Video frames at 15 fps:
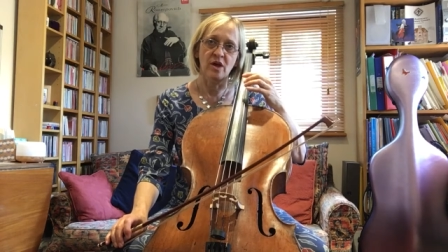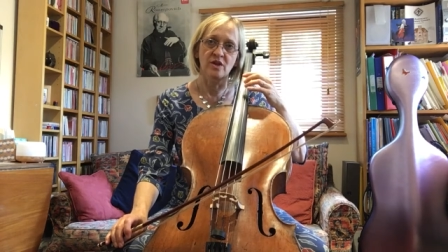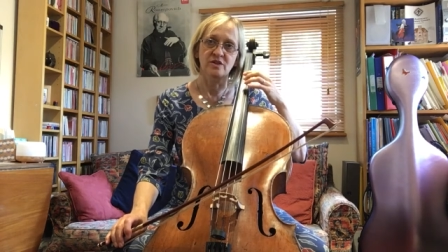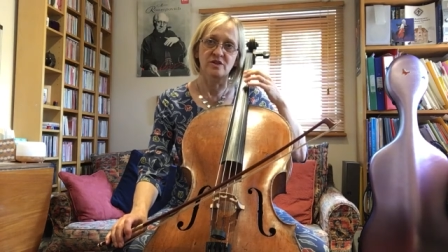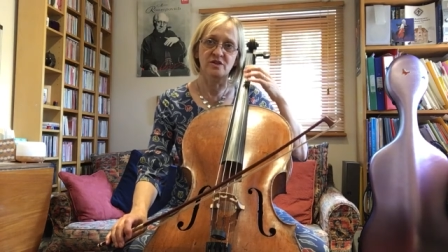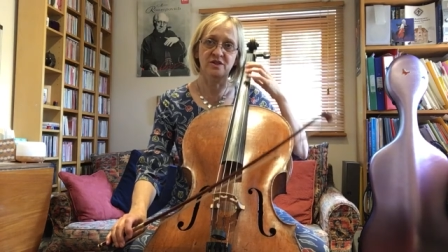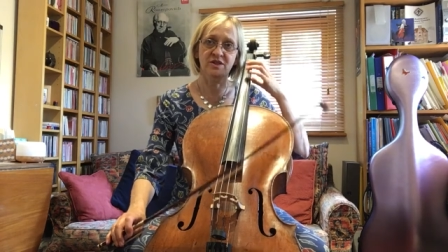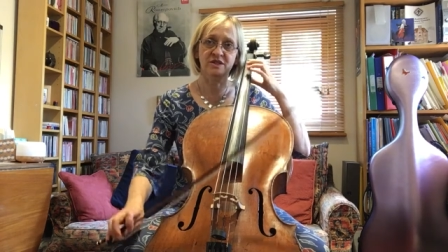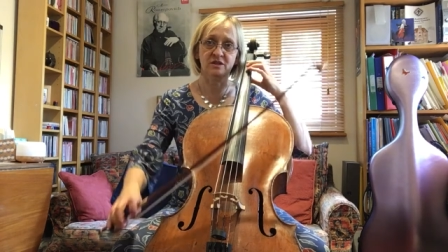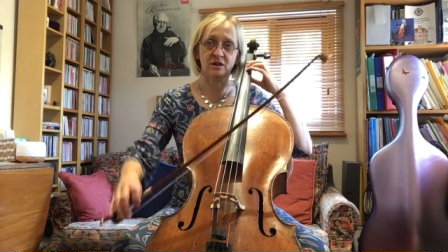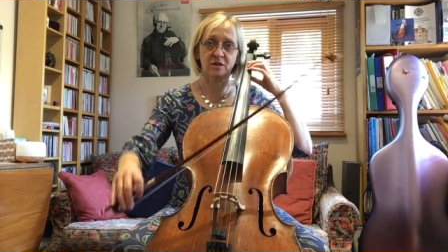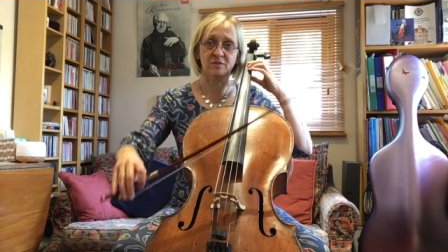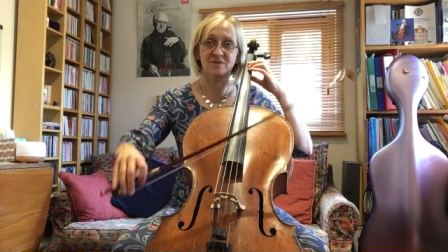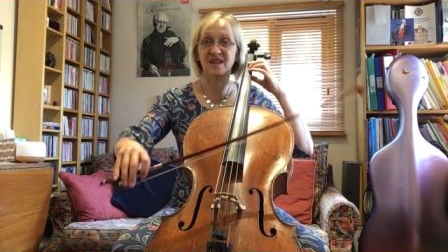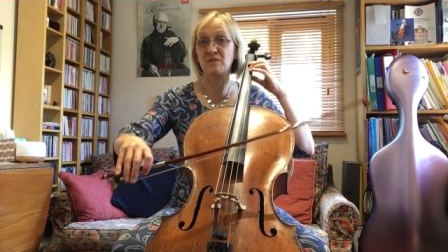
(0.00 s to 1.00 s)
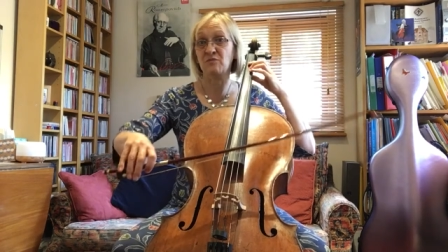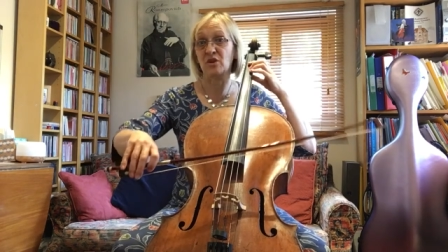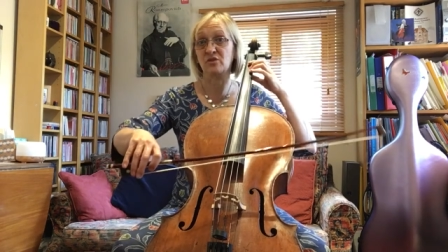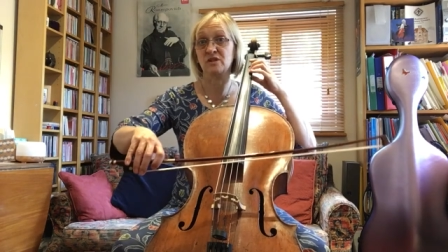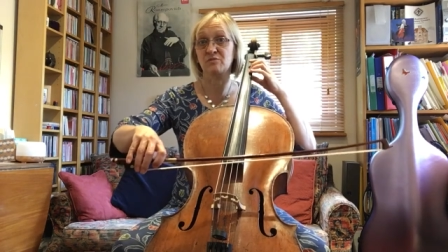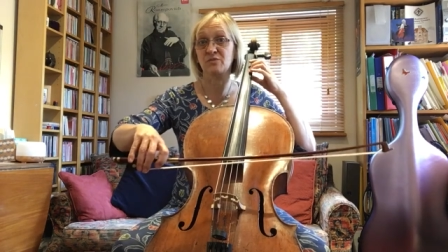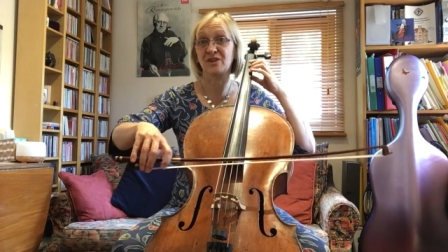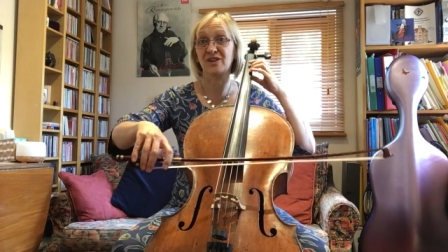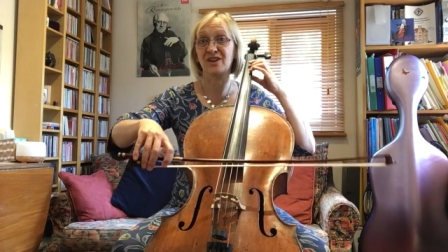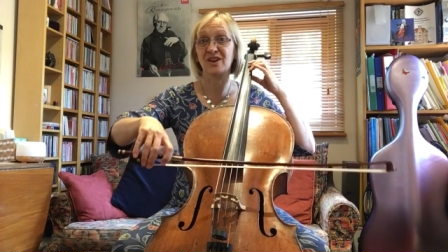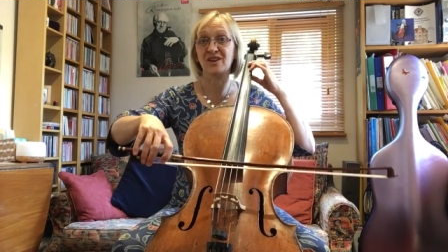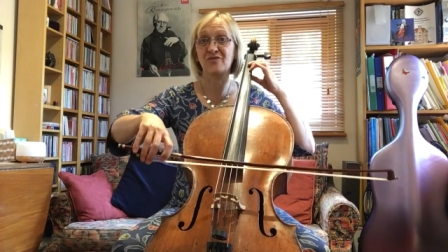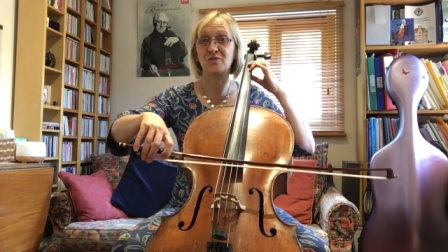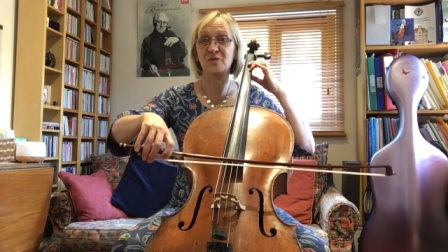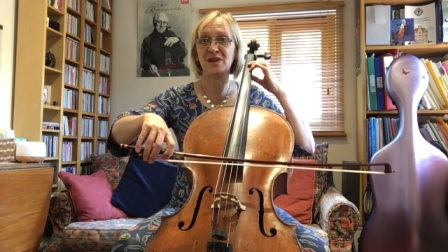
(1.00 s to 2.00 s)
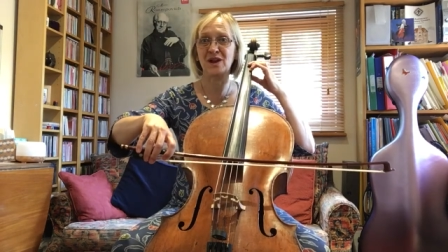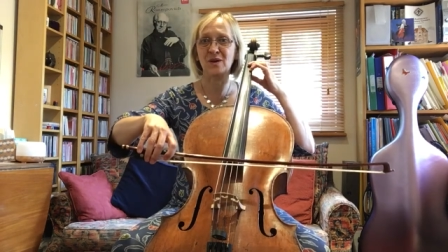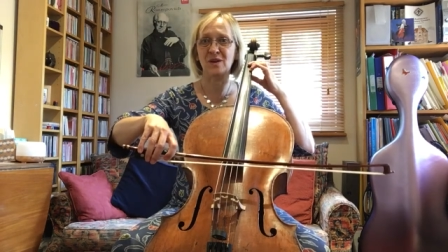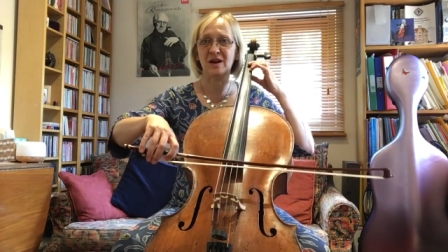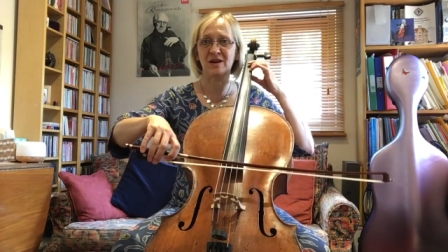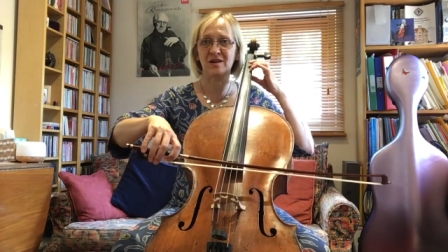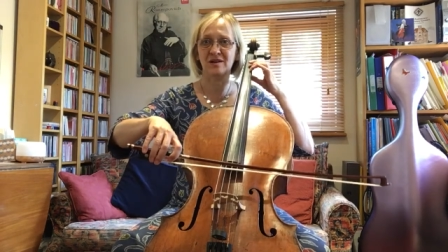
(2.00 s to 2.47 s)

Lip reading: So this time, same notes, but going from the lower.